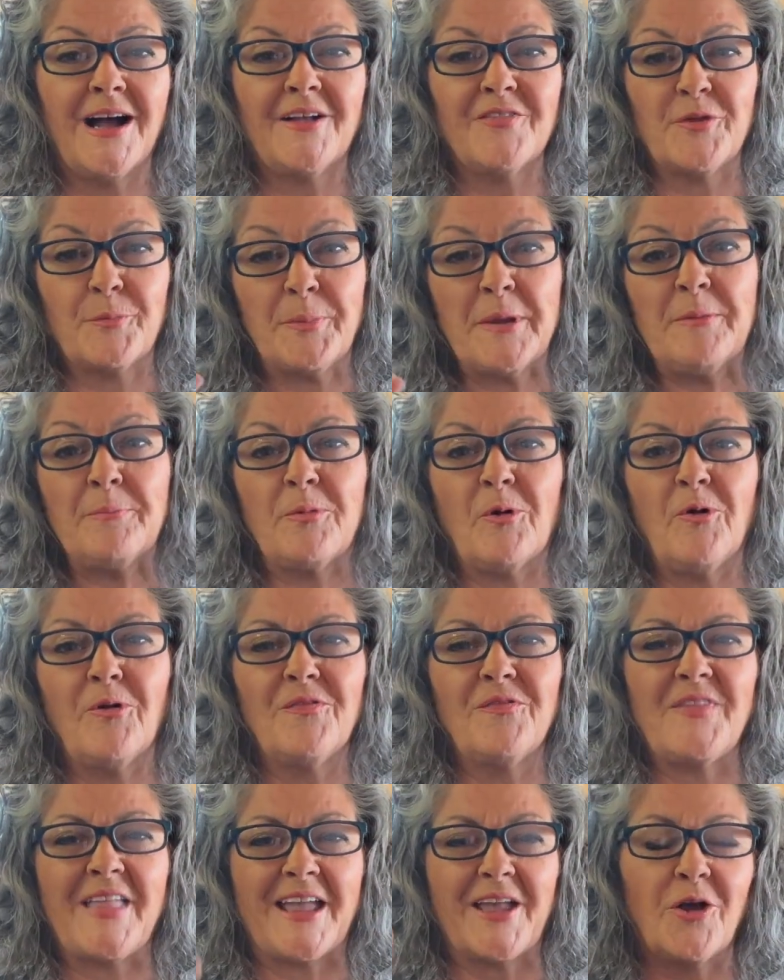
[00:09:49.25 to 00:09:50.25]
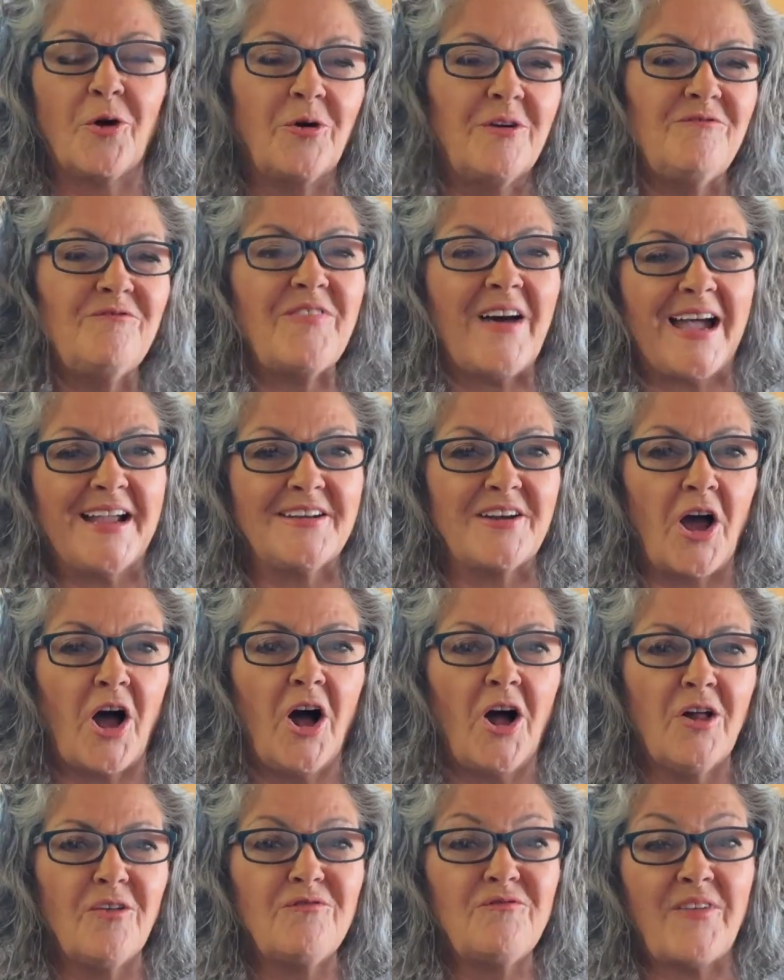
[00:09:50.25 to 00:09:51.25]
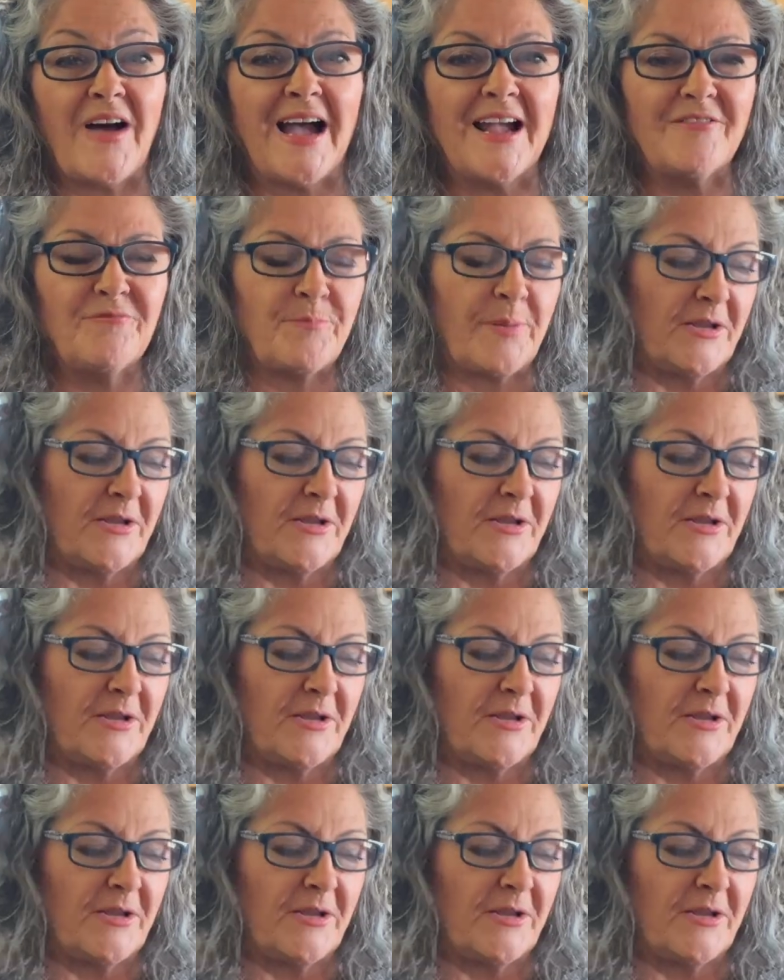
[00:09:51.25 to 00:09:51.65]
the people that go and find all five